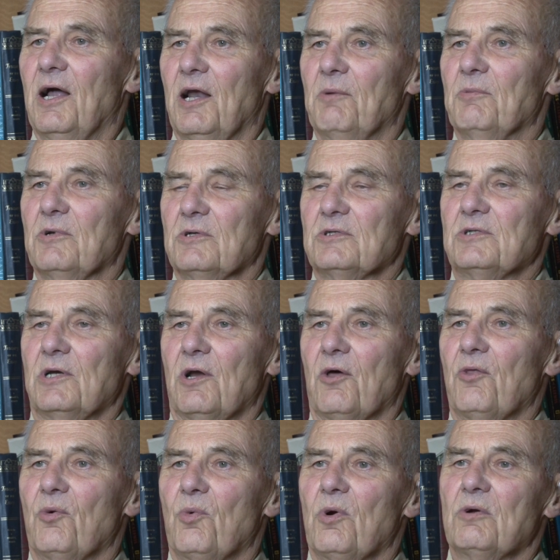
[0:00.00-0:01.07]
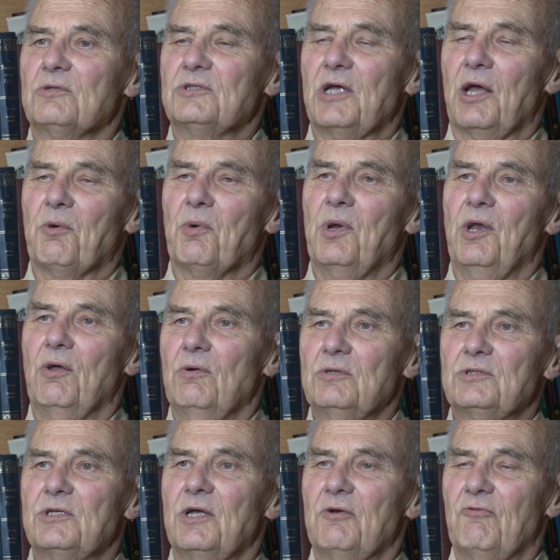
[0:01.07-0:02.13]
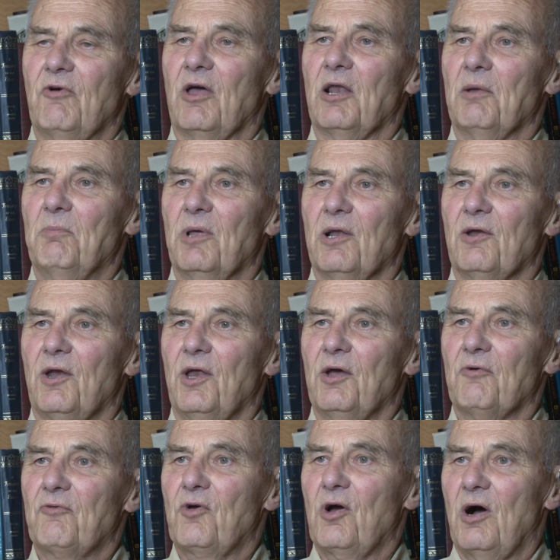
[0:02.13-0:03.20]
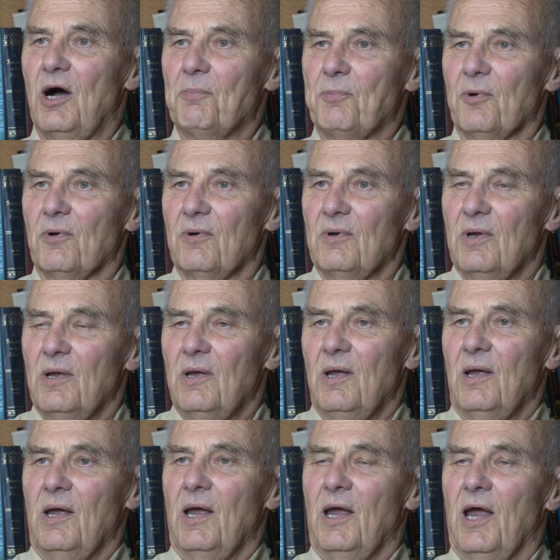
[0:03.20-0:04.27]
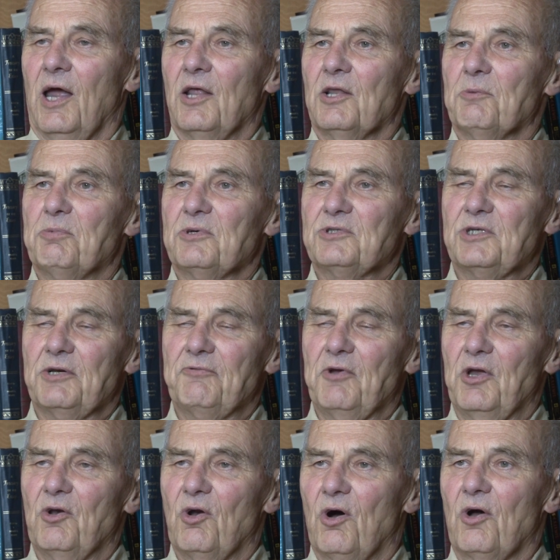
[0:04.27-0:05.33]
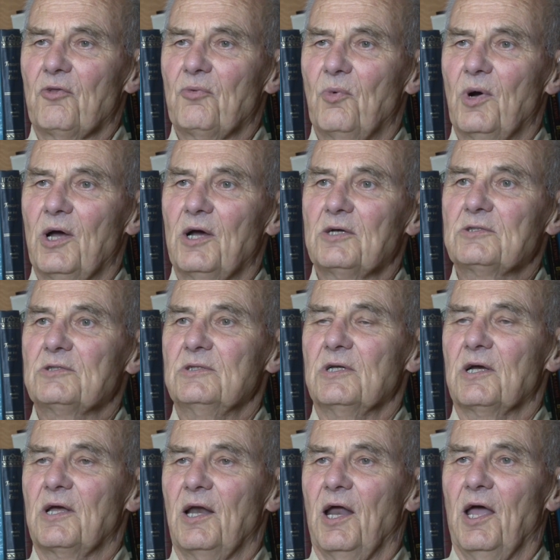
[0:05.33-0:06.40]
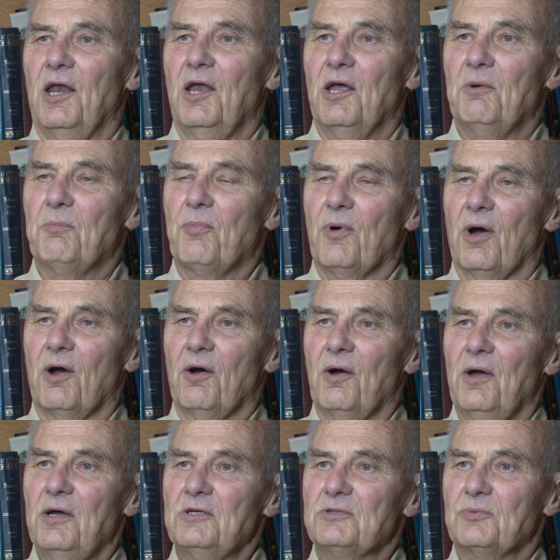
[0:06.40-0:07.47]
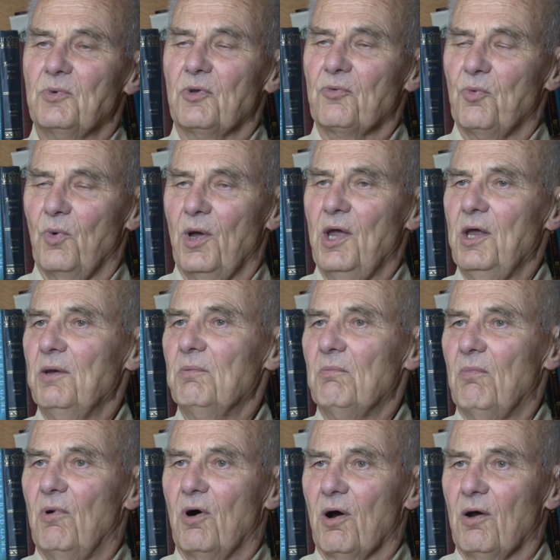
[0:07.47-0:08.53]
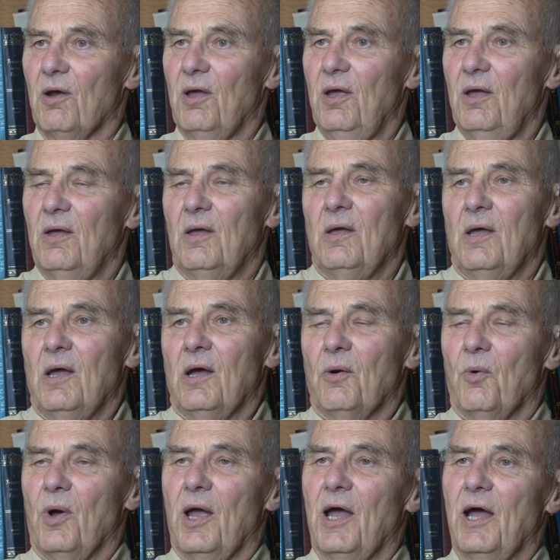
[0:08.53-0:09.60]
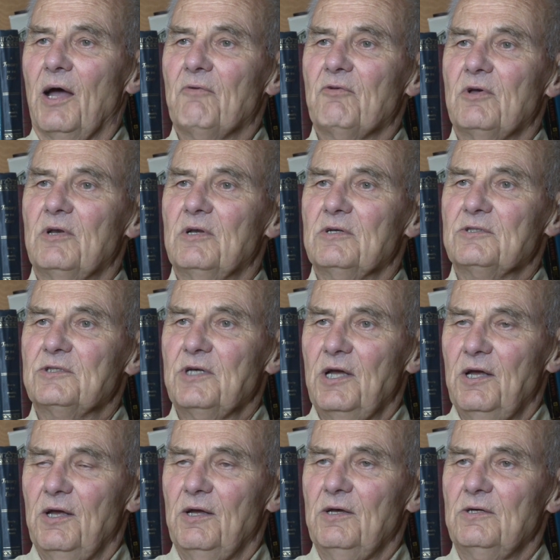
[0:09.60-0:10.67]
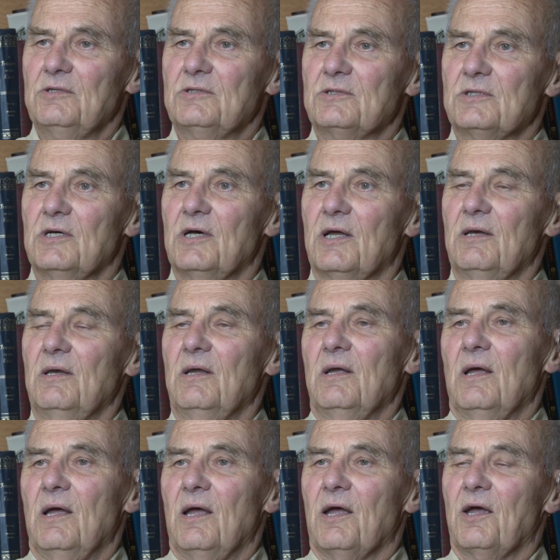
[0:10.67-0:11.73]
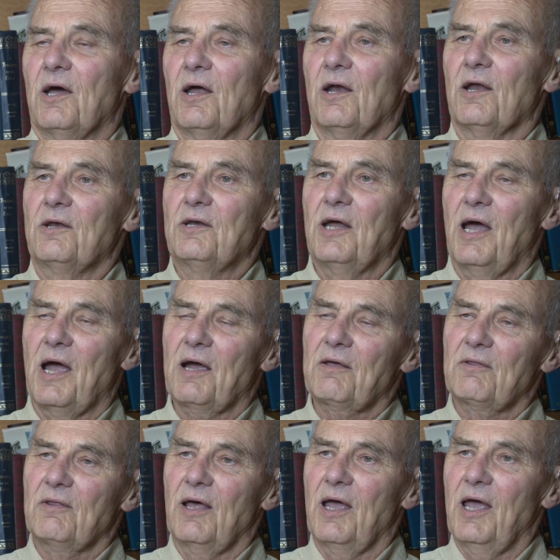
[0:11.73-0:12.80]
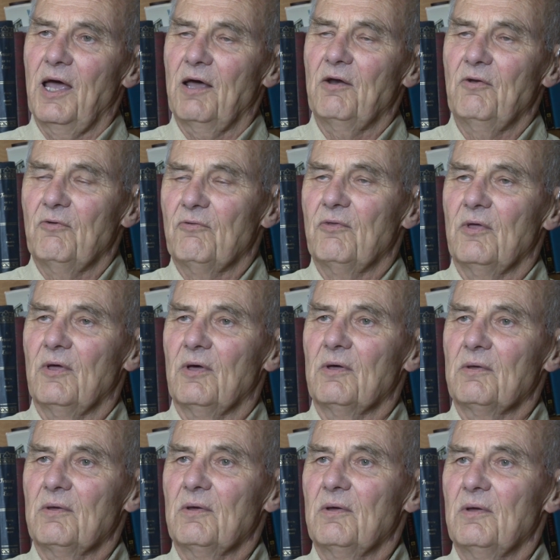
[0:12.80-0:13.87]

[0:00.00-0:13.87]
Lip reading: elements. In other words, they reduce the availability of copper. In the Pacific Northwest and the Canadian prairies with wheat and barley, we have a disease that can attack the head of the